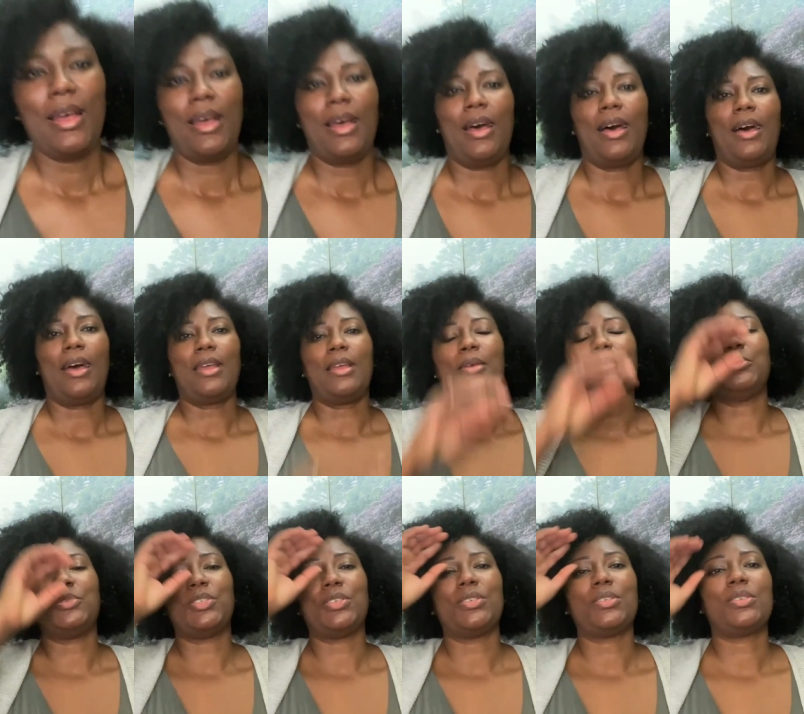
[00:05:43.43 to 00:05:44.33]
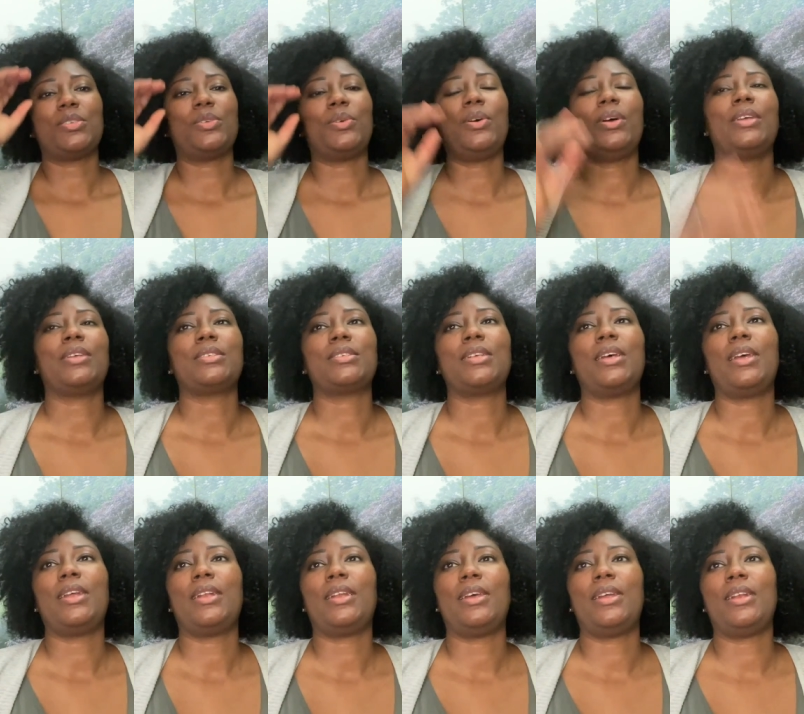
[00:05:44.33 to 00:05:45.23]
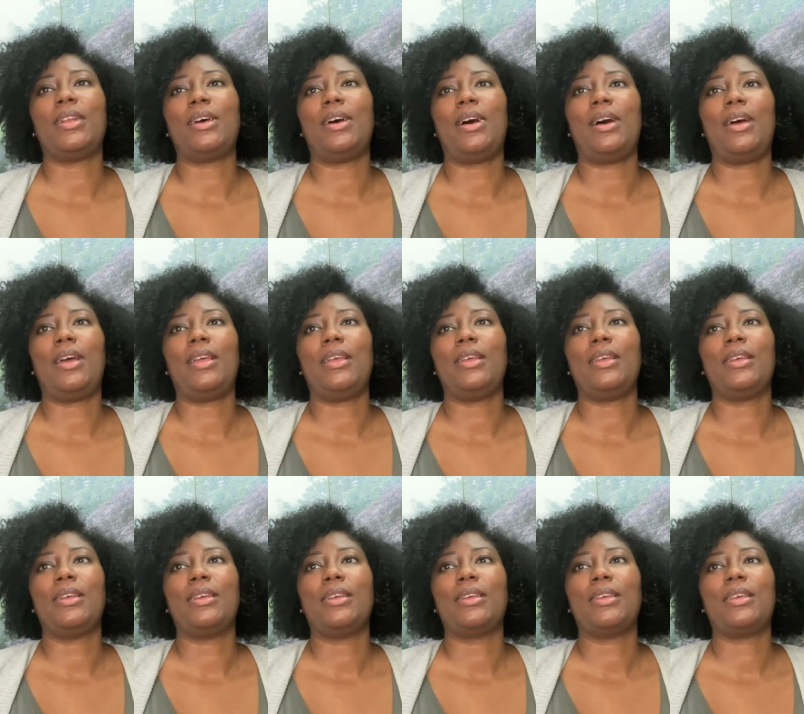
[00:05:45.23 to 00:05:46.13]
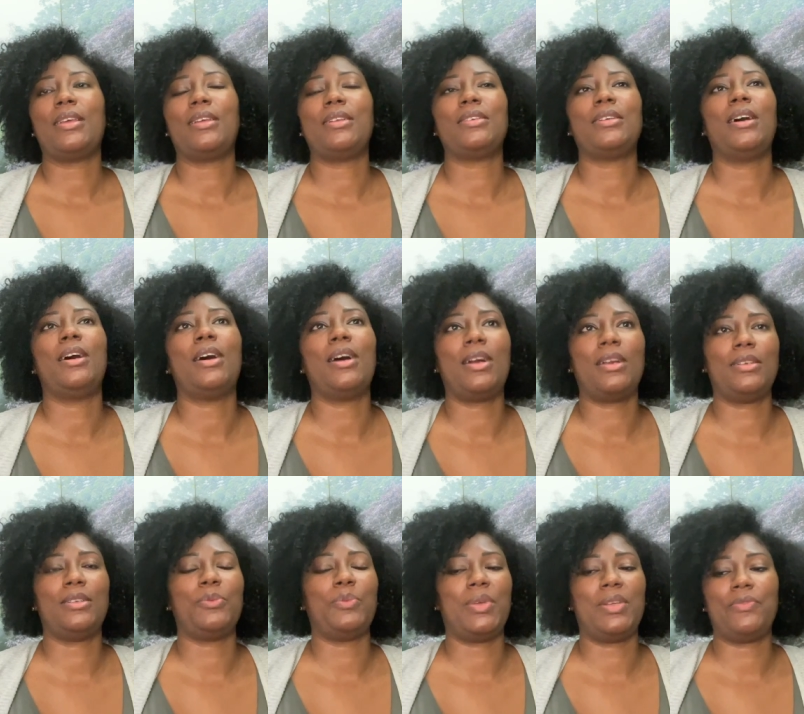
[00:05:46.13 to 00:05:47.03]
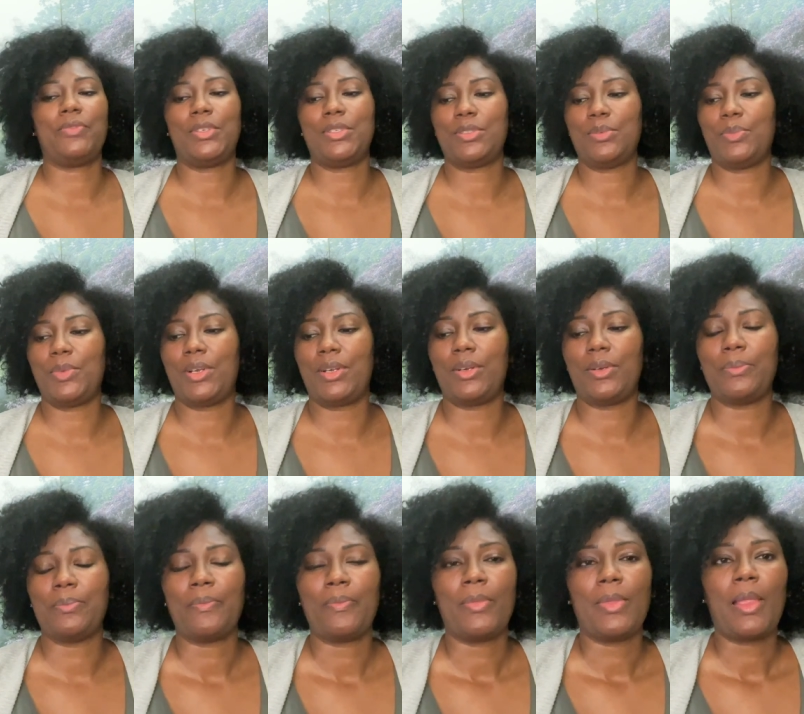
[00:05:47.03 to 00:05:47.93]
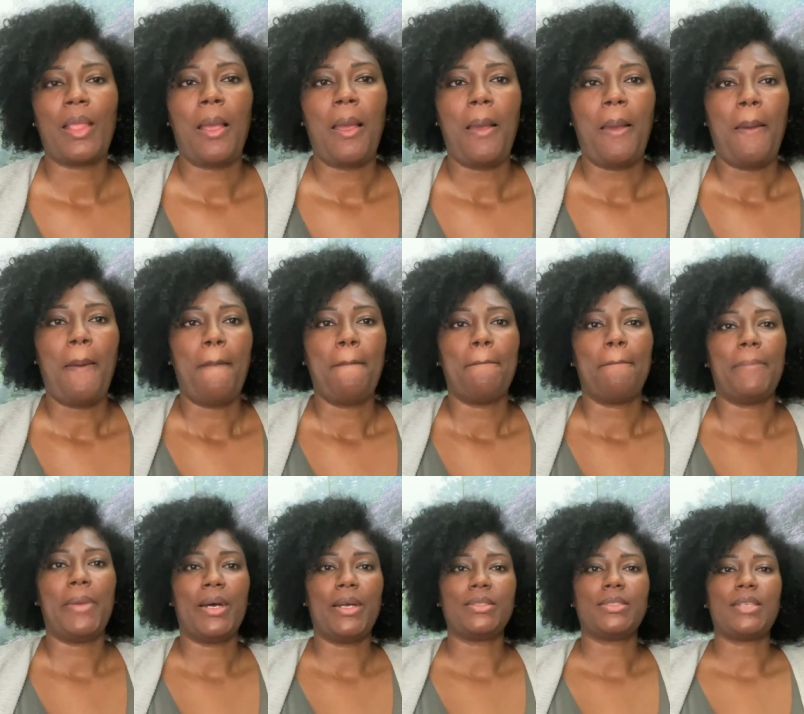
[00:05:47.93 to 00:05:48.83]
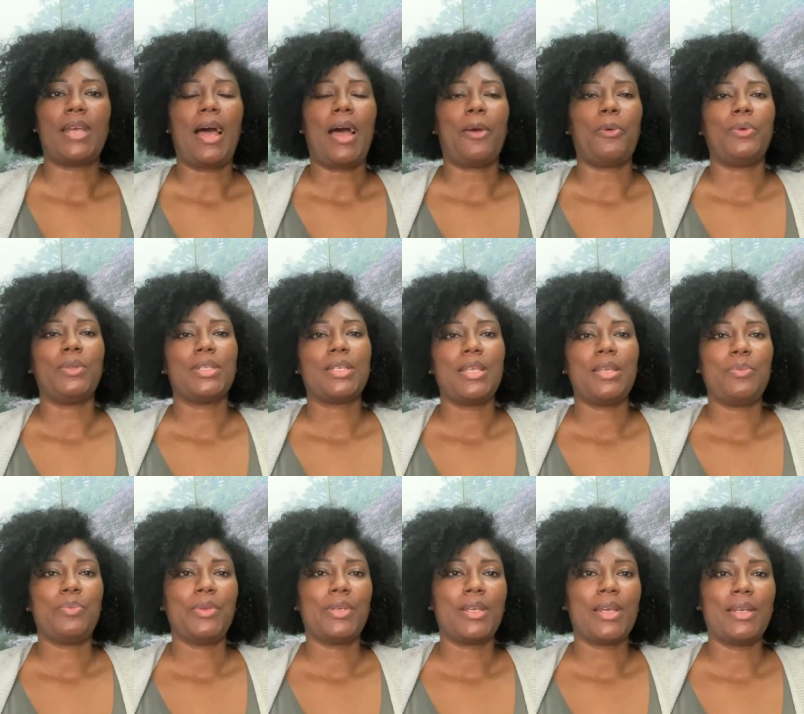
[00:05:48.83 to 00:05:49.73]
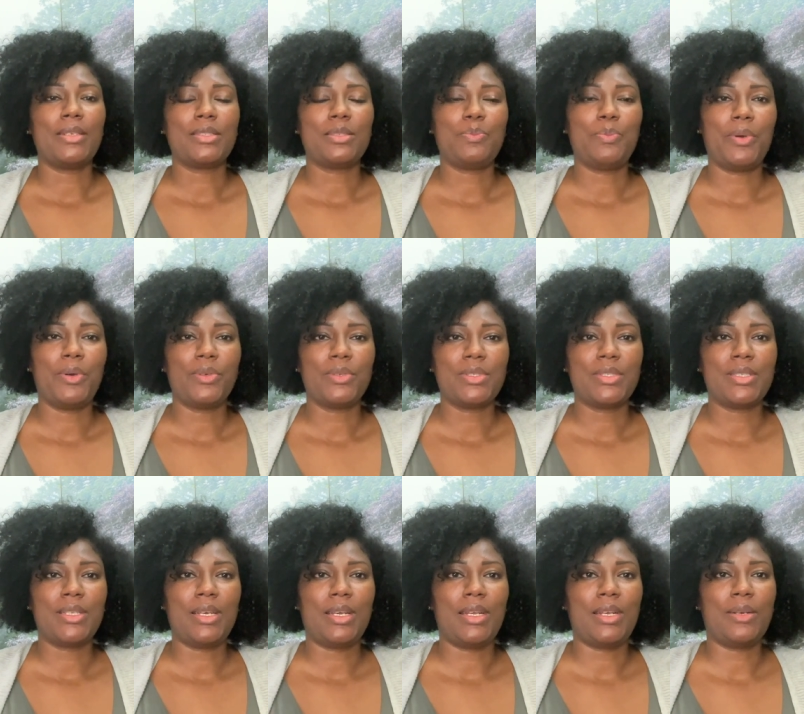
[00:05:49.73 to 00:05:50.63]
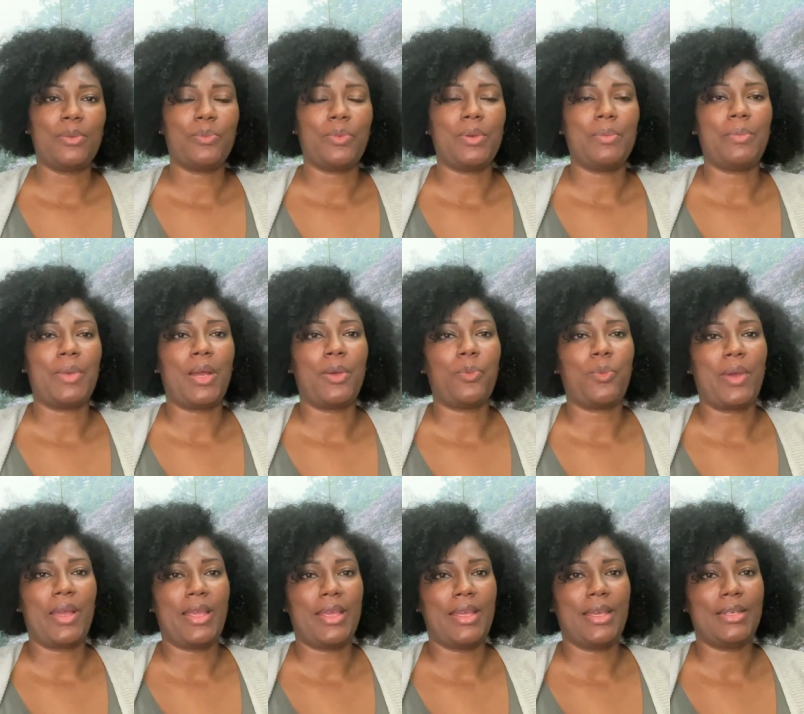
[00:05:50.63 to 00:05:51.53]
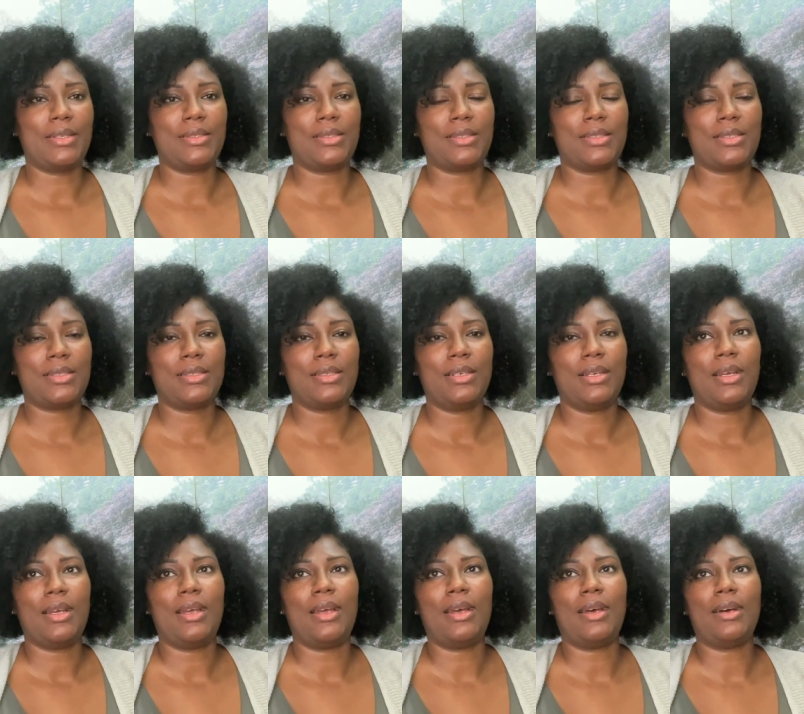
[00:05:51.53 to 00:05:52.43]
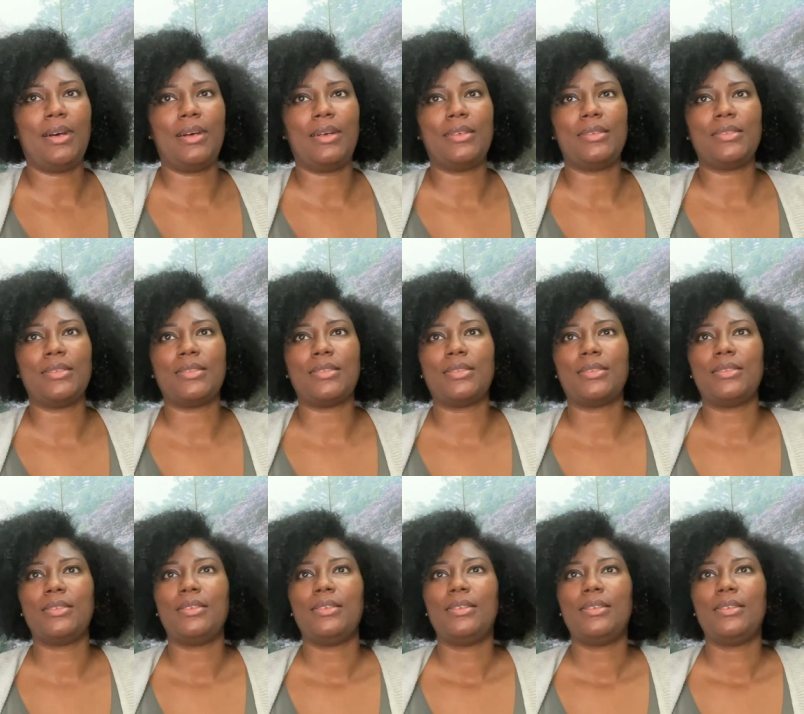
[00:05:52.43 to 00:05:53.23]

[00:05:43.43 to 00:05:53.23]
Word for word: I am just so excited I can hardly wait for tomorrow but I will keep you guys posted with my weigh-ins and